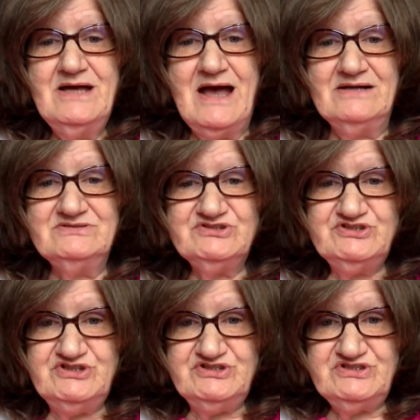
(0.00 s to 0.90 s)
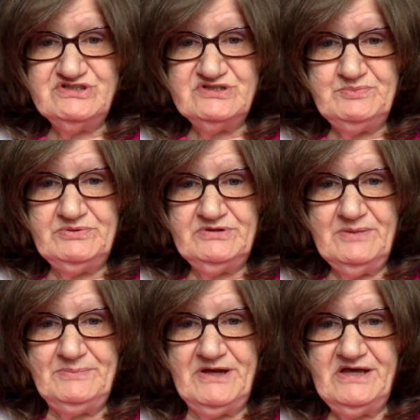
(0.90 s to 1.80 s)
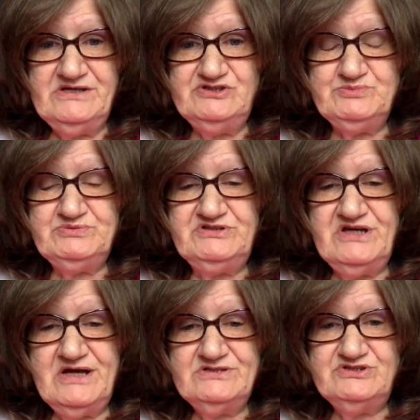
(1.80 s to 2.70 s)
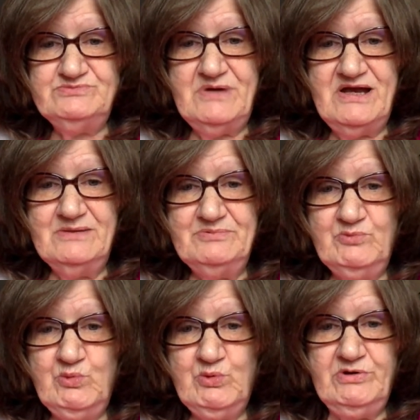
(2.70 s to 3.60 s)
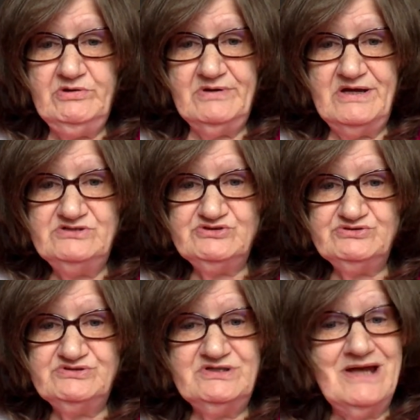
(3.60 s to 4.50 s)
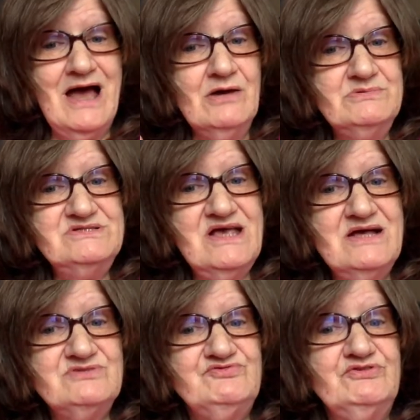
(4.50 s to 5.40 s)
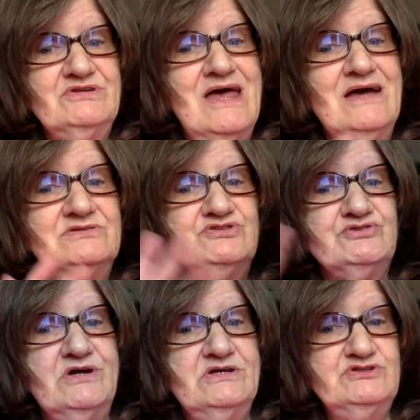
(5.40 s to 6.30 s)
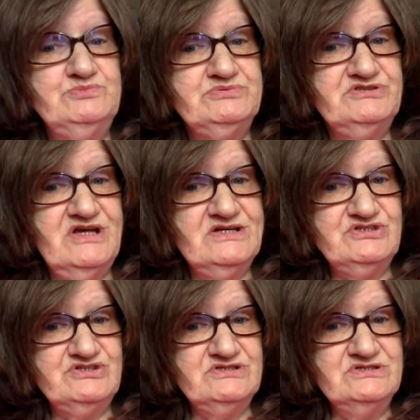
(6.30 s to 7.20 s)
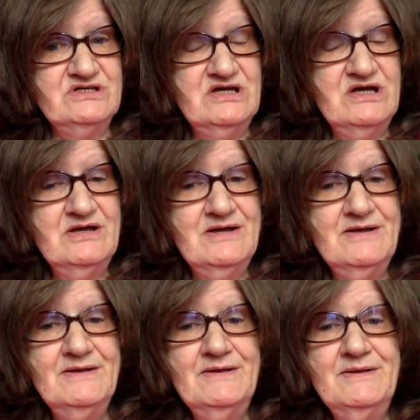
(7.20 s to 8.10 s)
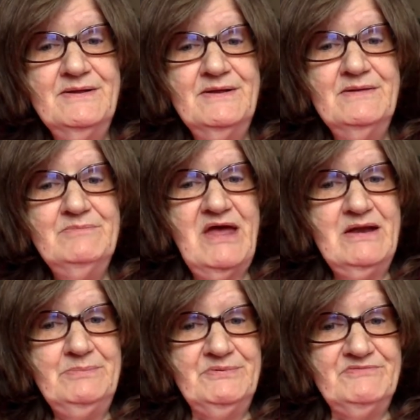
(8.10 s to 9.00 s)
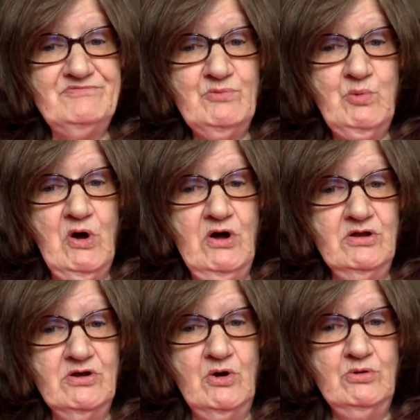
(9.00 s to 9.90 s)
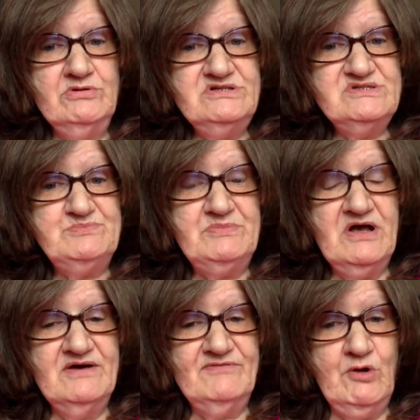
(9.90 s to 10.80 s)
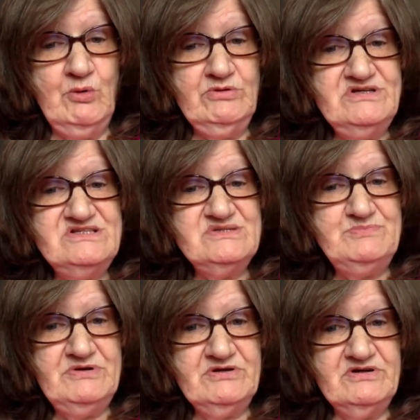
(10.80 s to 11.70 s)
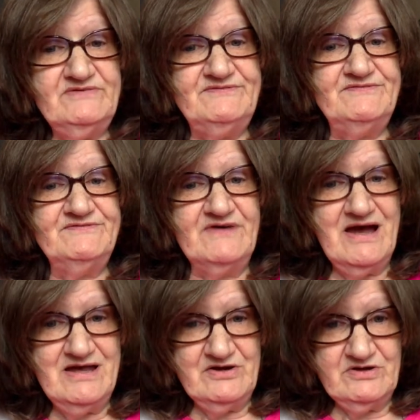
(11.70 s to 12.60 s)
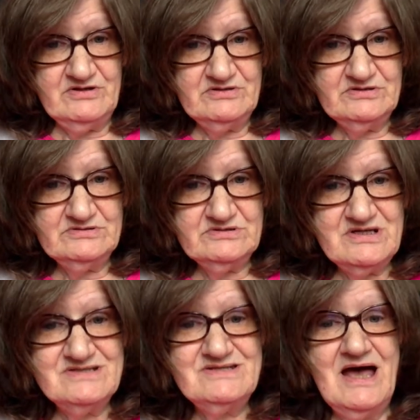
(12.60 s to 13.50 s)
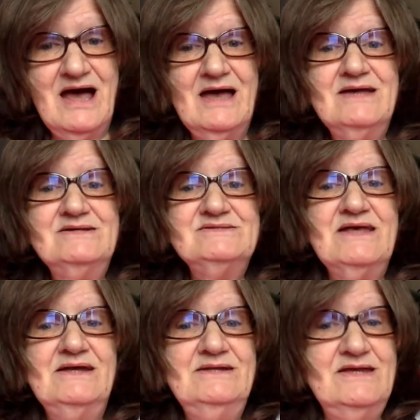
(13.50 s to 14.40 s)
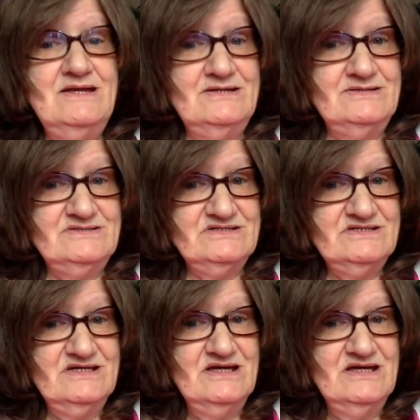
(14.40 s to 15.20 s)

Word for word: Ask Jesus to put up a hedge of protection made up of warrior angels. And I always ask for the extra hedge of protection made up of the wall holy, of Holy Spirit fire as high as I need it,